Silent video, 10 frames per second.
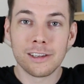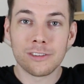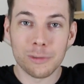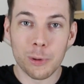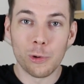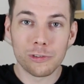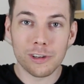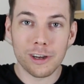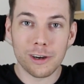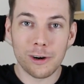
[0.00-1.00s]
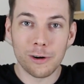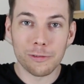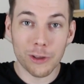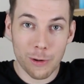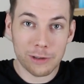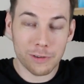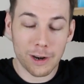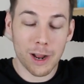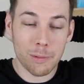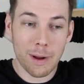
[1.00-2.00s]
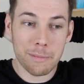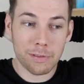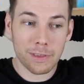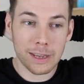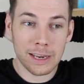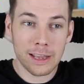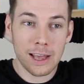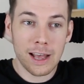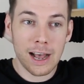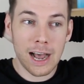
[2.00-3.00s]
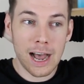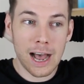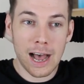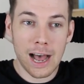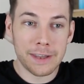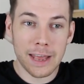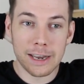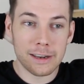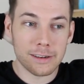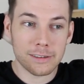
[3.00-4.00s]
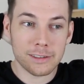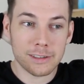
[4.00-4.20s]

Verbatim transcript: supporter of the Quest for Global Empathy. And then,